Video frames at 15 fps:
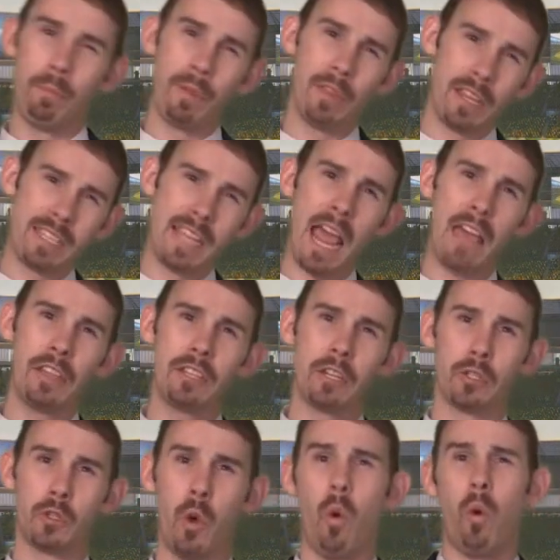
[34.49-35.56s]
But these athletes
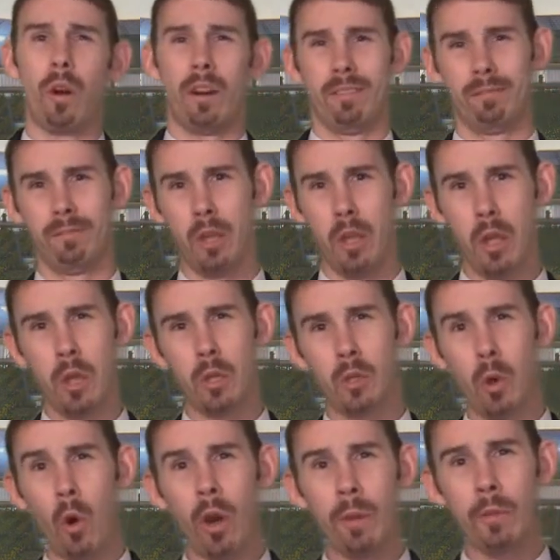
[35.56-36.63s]
are torn.
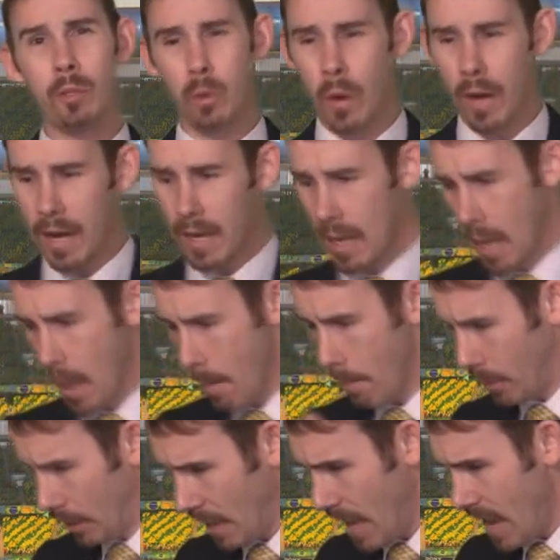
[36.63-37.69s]
Torn between
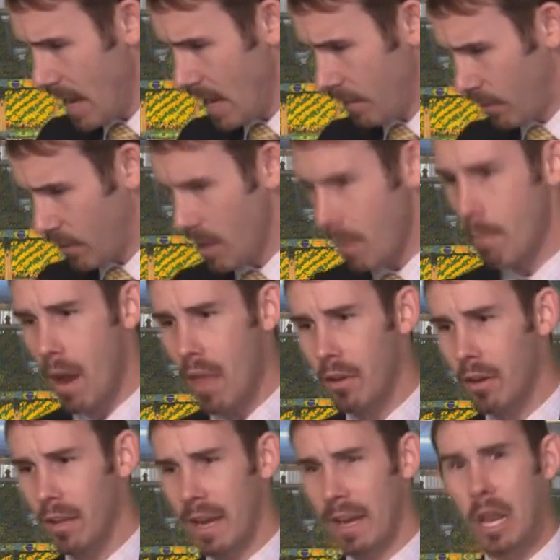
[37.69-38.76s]
playing for their
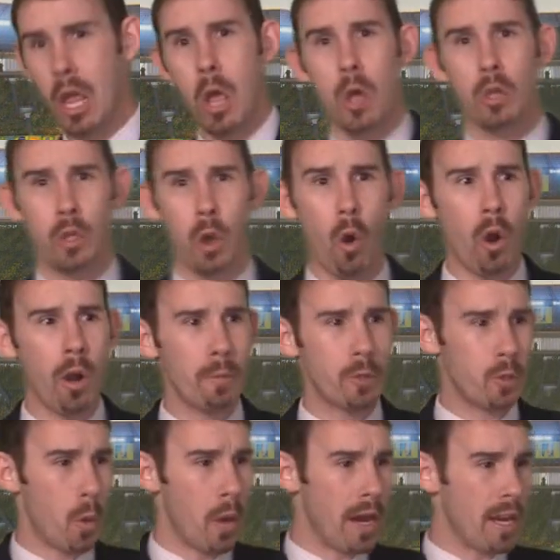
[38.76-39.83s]
motherland, torn
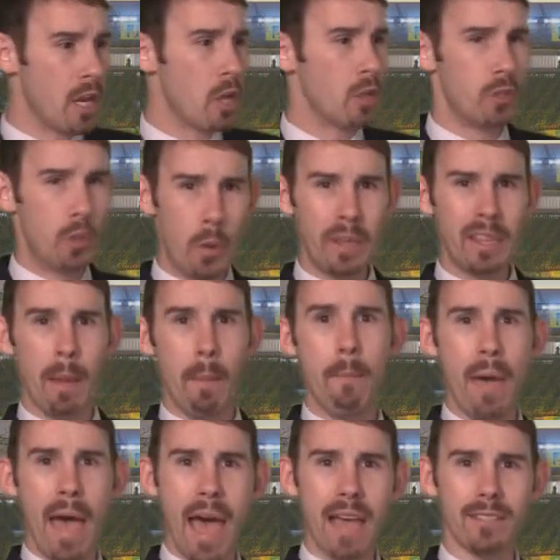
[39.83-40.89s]
between doing the
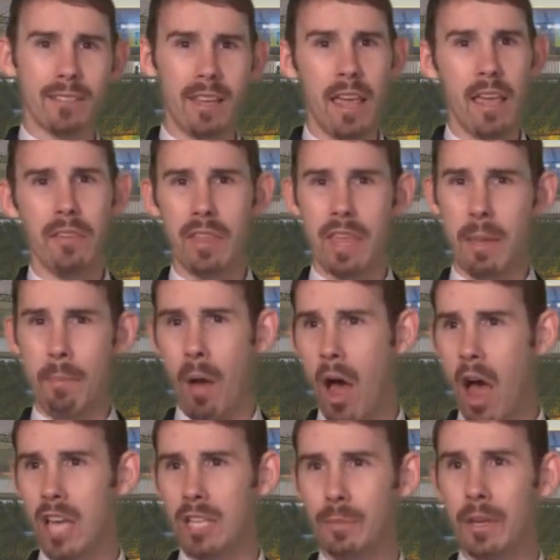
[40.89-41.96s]
best that they
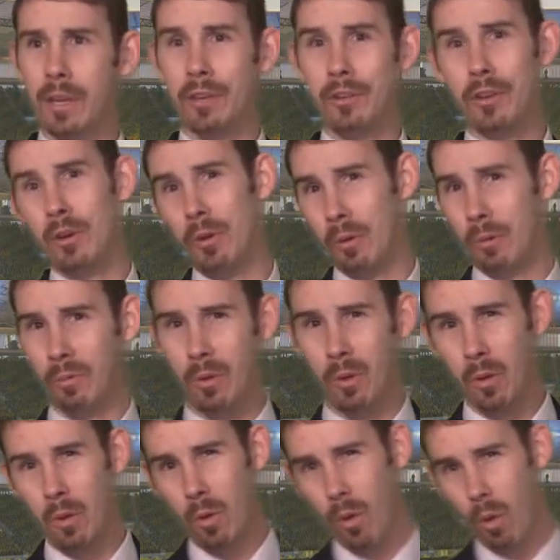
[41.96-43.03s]
possibly can do,
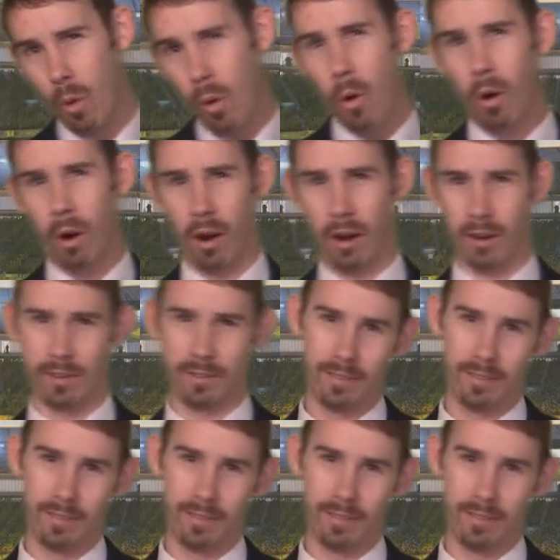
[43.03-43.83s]
or